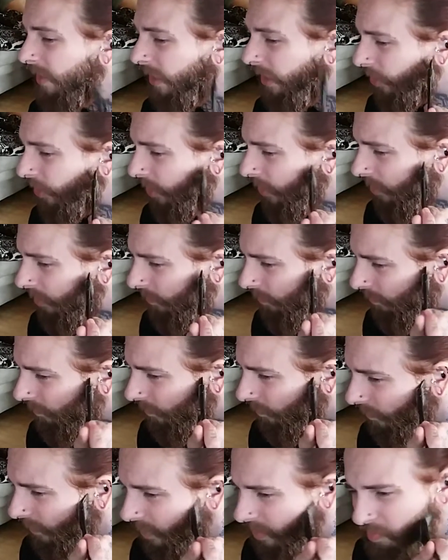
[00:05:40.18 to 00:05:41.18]
they just
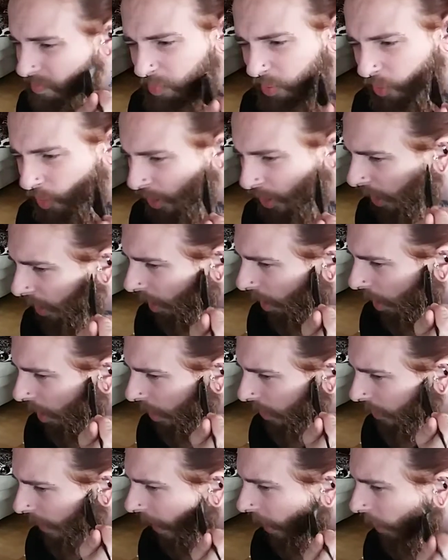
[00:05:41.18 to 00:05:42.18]
put it
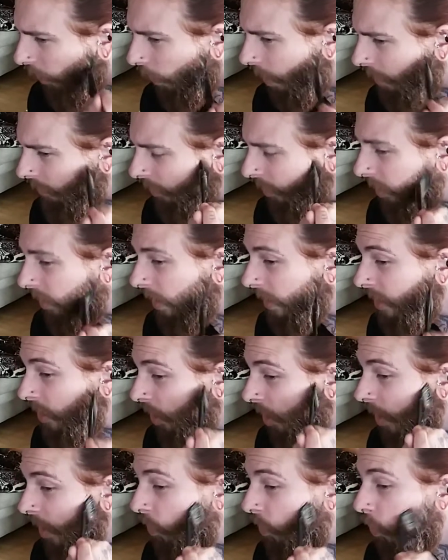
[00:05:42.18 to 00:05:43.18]
on however,
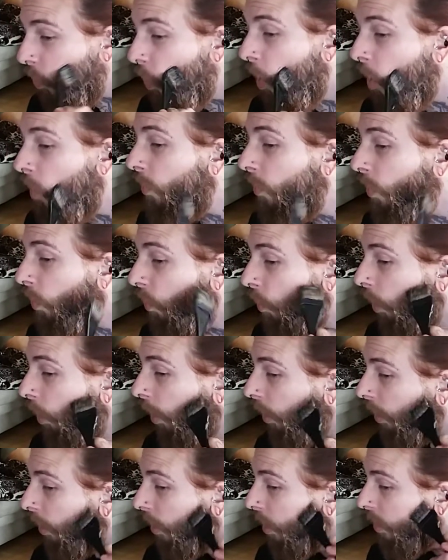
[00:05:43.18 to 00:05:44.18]
you, it won't
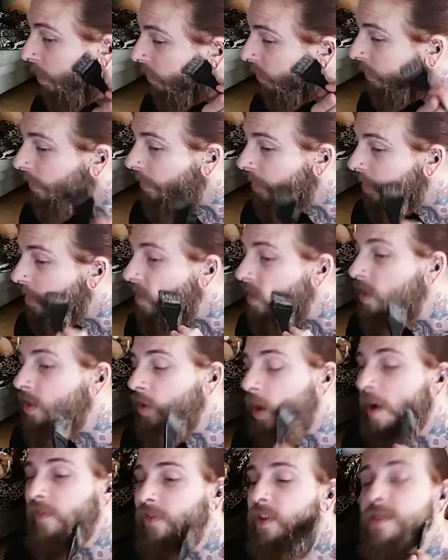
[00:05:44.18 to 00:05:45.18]
work.
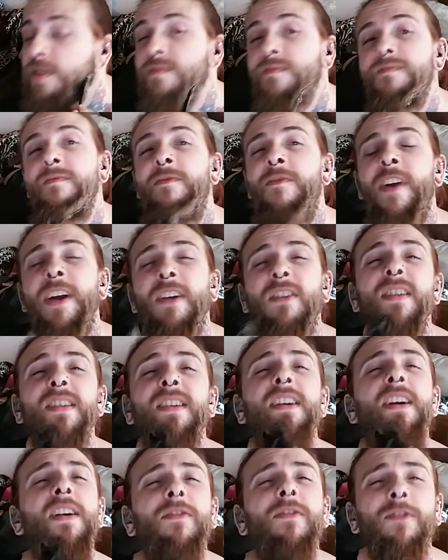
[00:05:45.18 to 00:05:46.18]
You have to
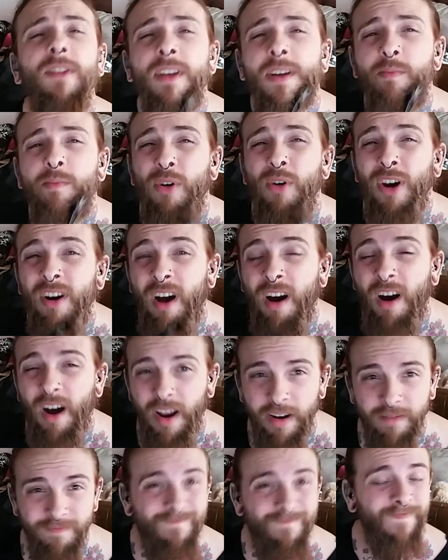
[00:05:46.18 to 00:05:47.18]
very carefully put it
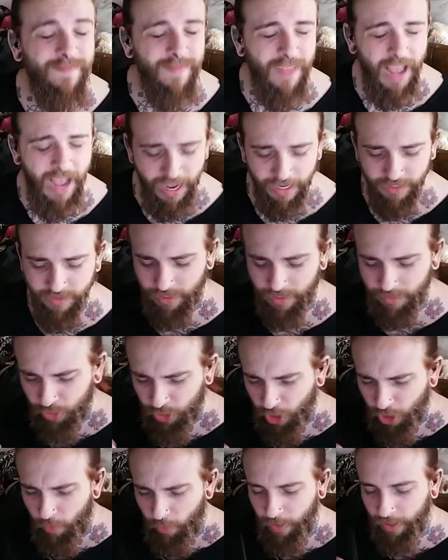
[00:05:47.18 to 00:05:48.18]
on as I'm
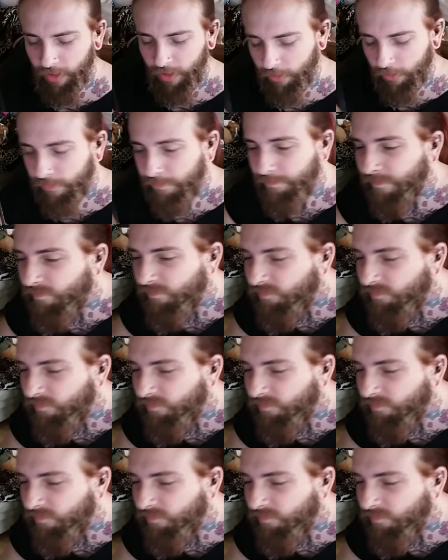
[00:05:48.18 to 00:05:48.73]
showing you.